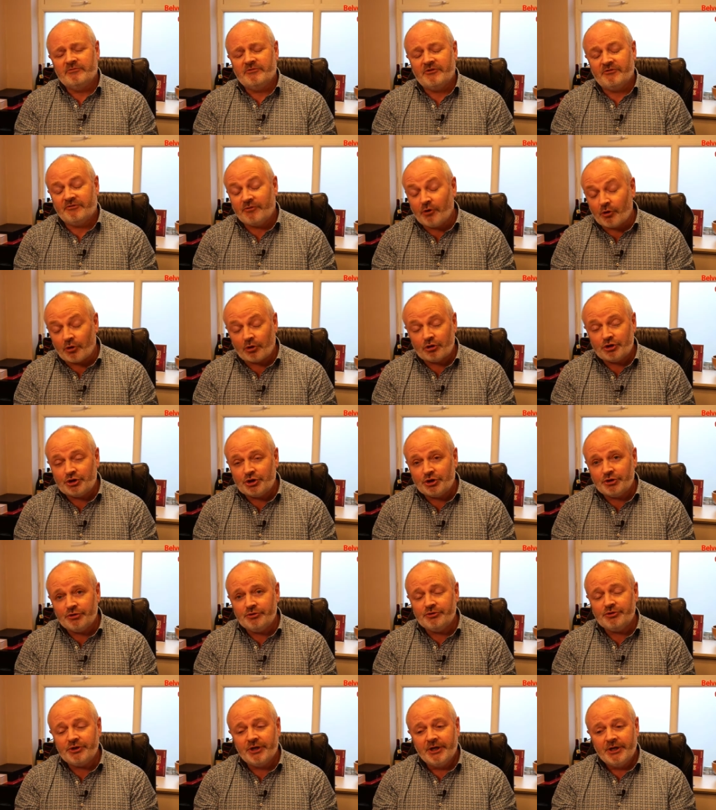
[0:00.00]
photo
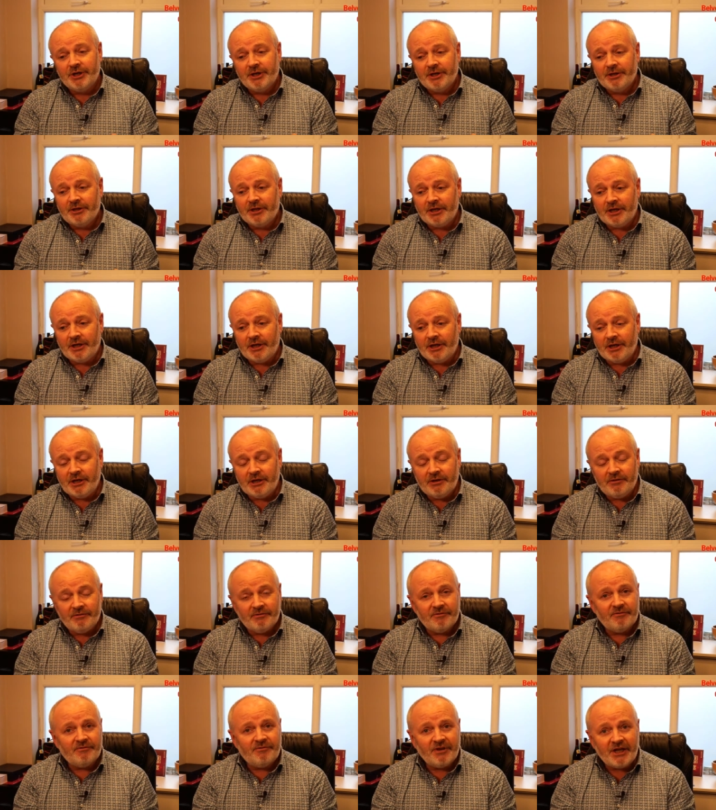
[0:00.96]
shoot,
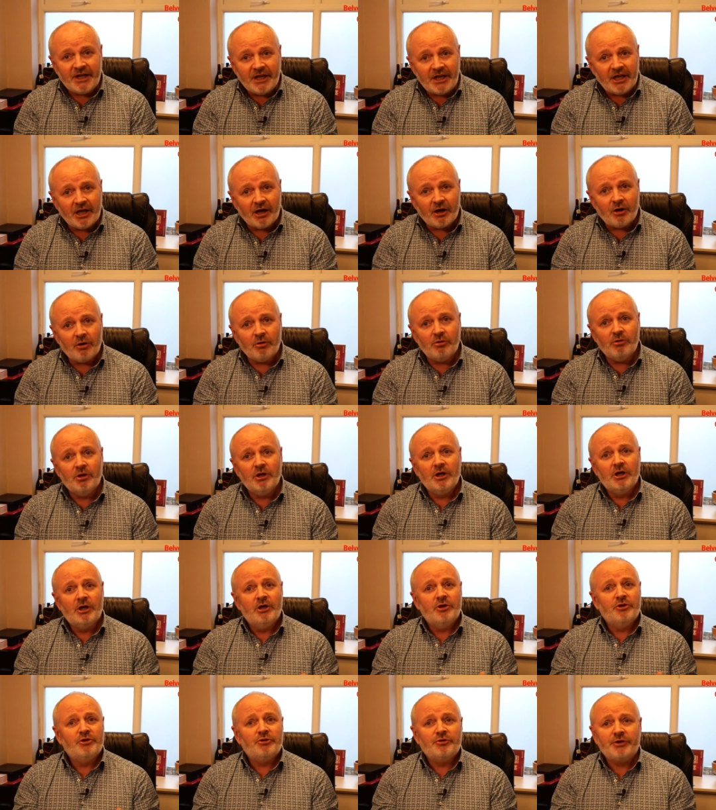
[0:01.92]
the video,
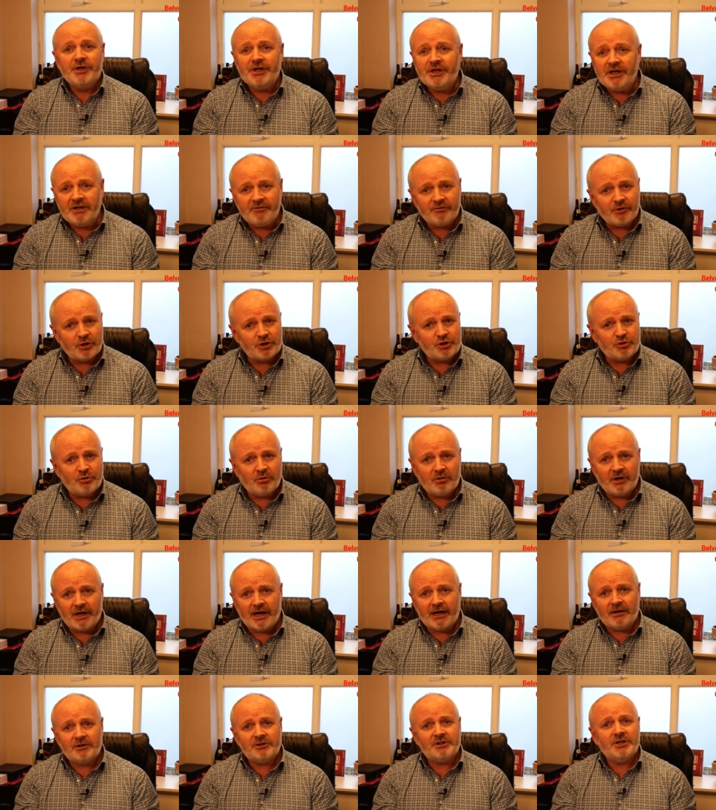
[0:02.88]
3D virtual
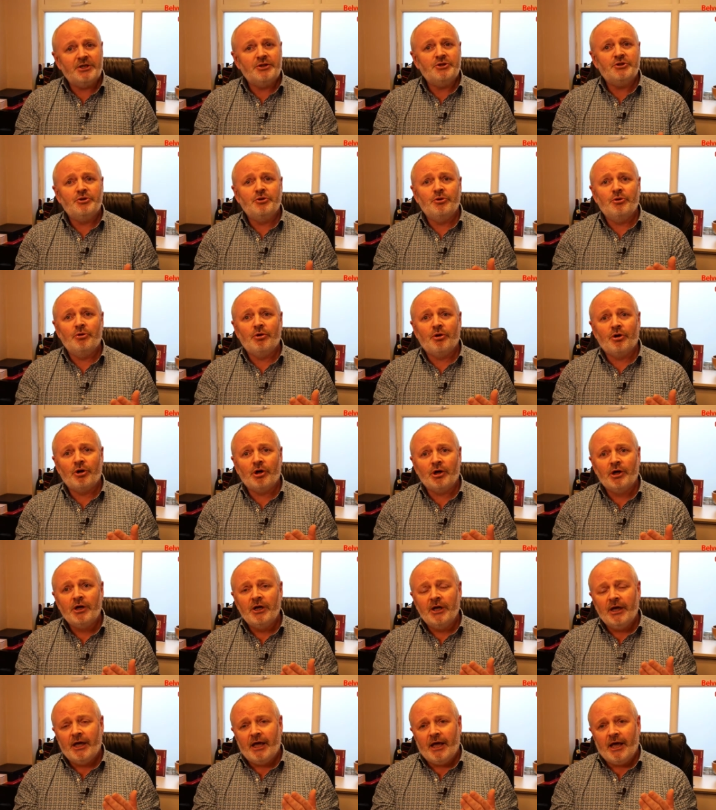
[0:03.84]
reality
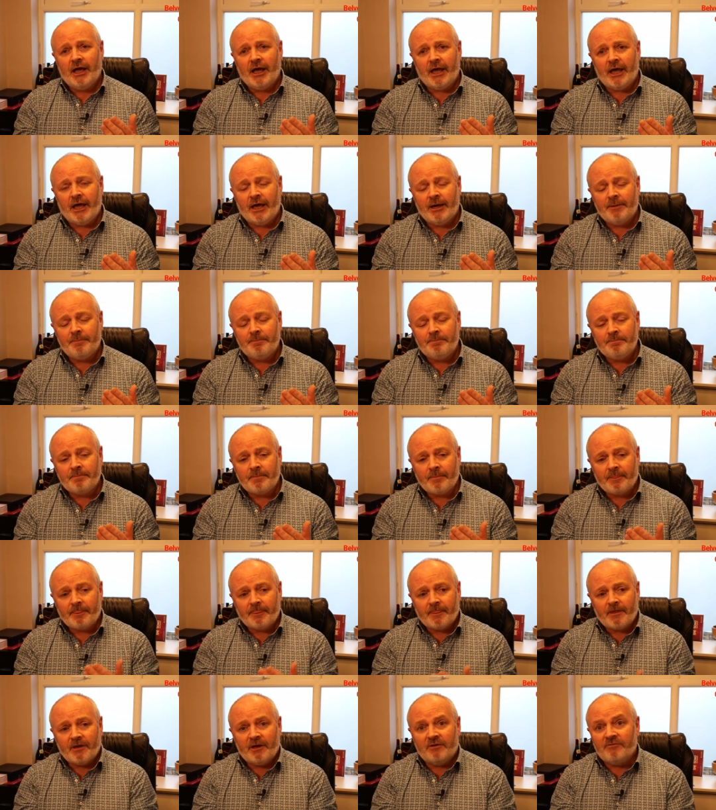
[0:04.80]
tour,
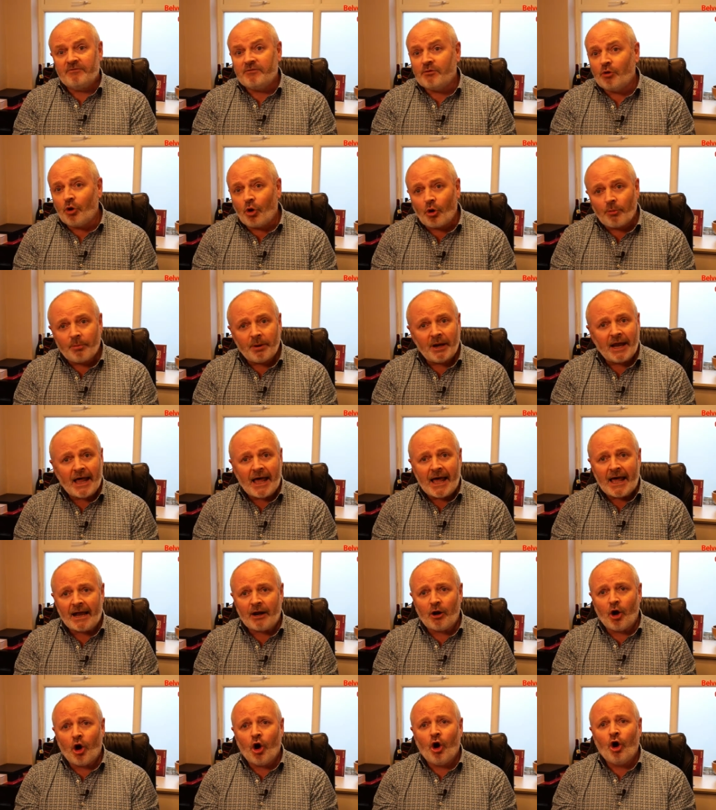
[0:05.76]
floor
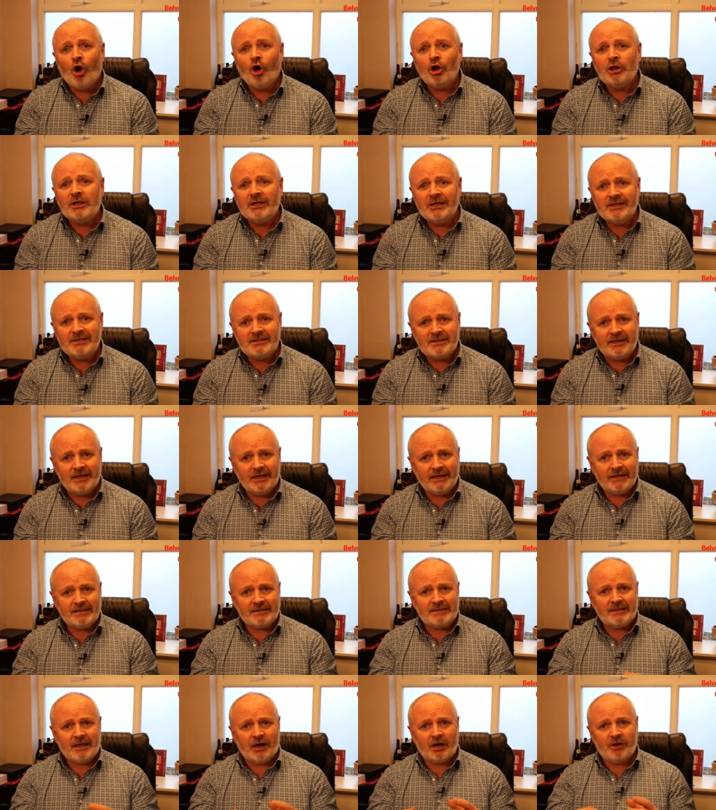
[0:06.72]
plan. All these
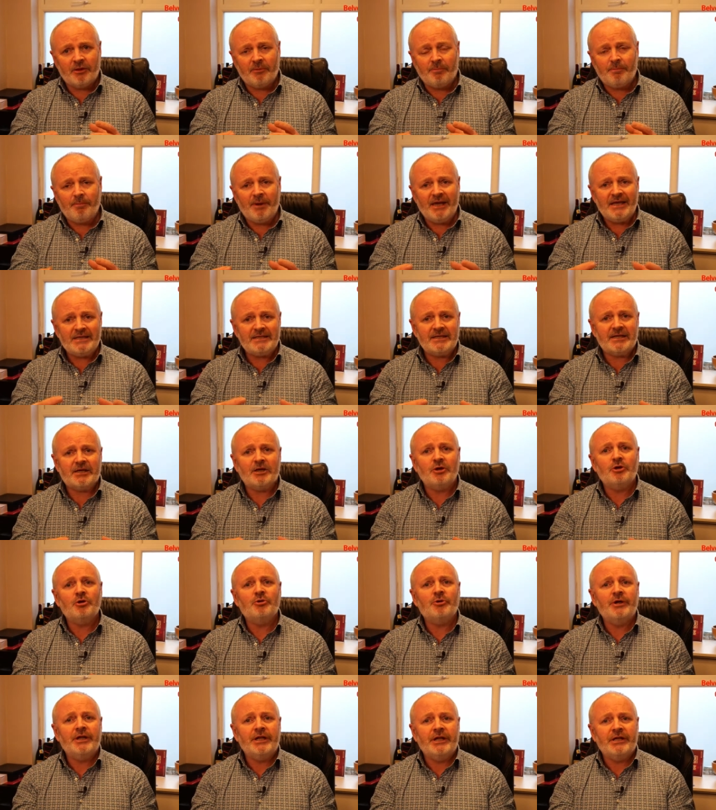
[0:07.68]
things are the basic
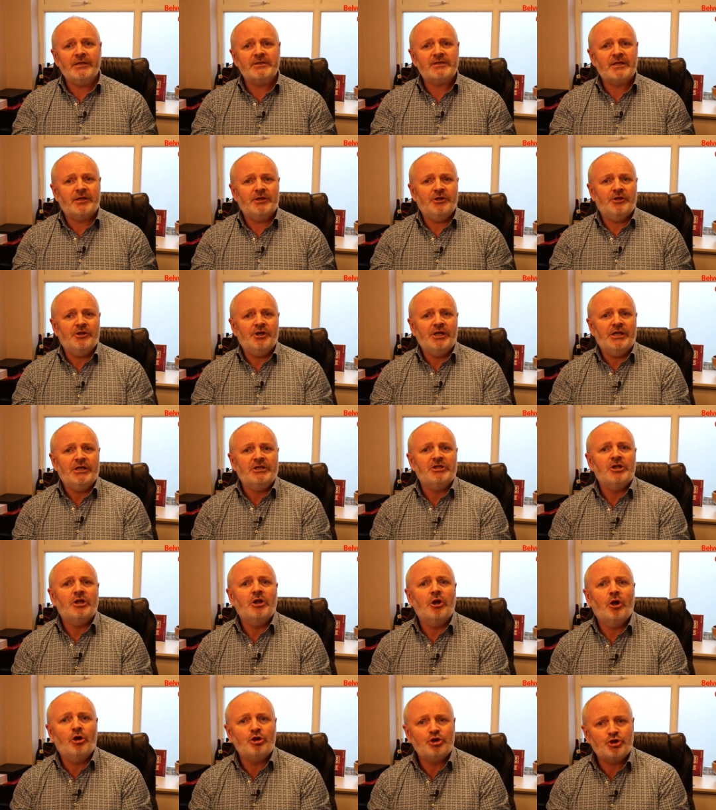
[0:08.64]
ingredients that you need
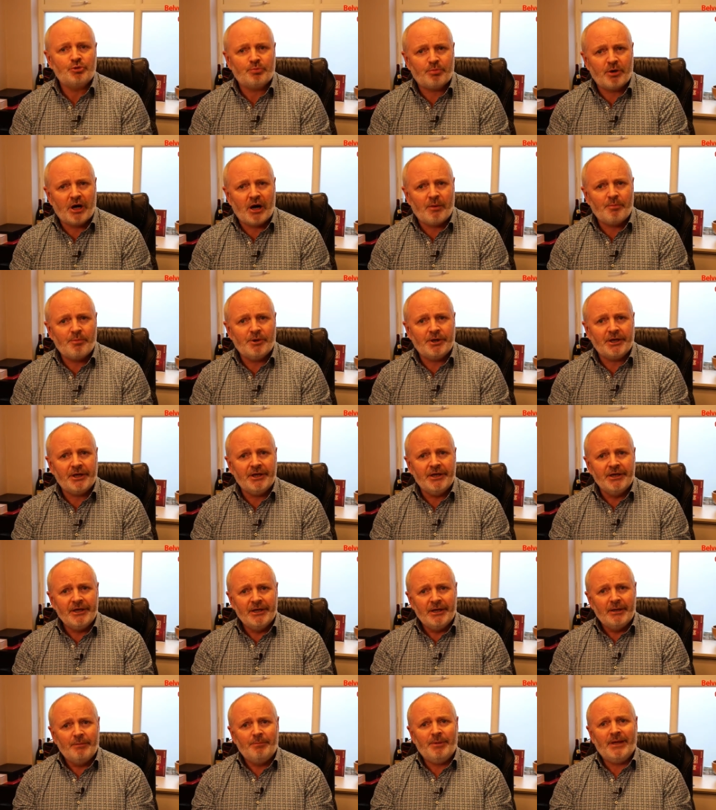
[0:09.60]
to launch a property.
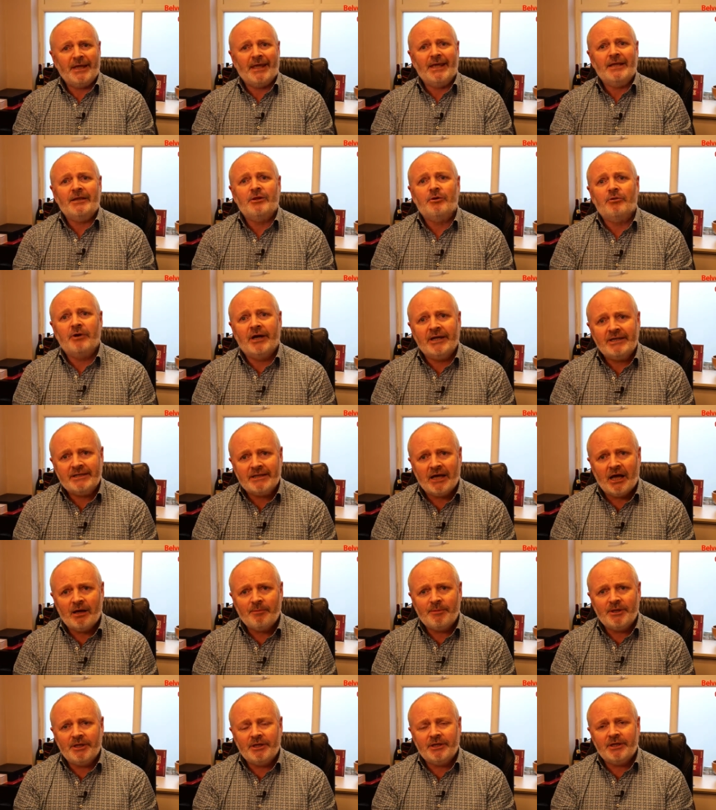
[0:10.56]
Picking the right
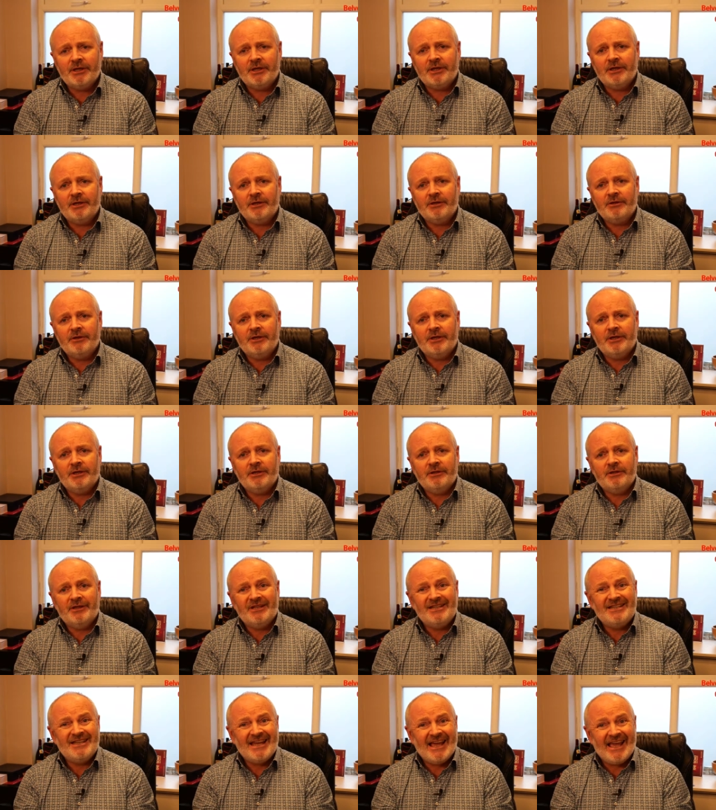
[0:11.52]
time of
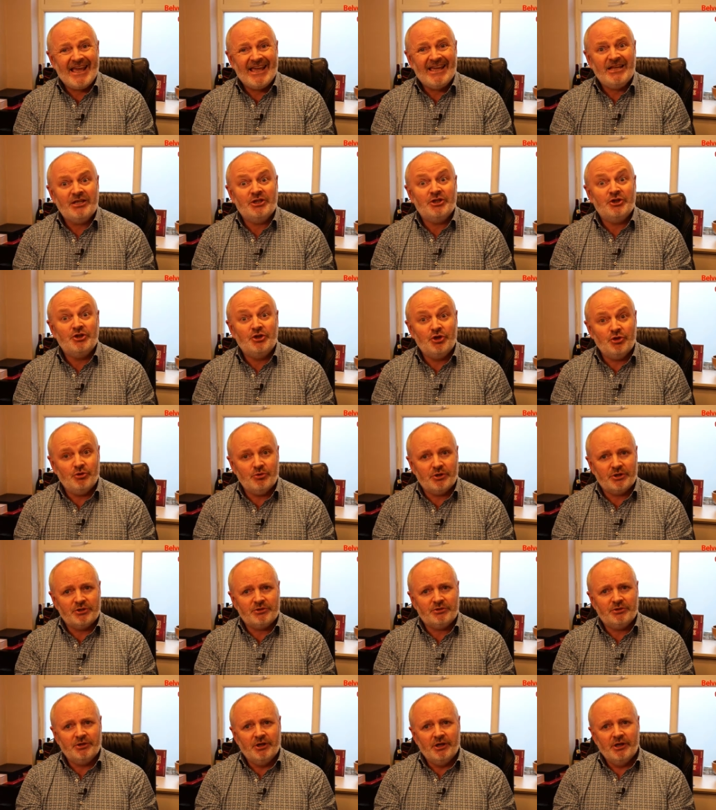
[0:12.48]
the day to do
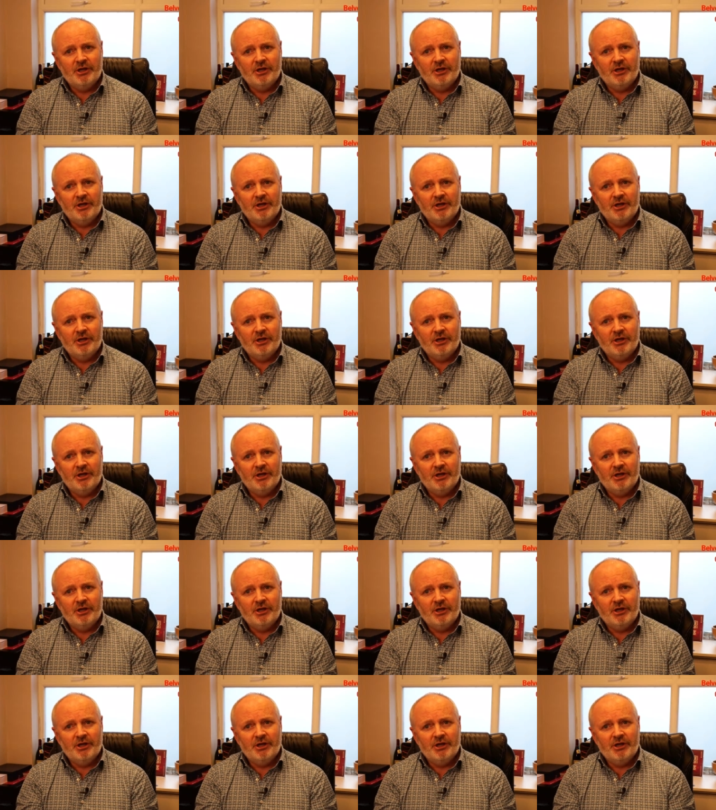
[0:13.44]
it,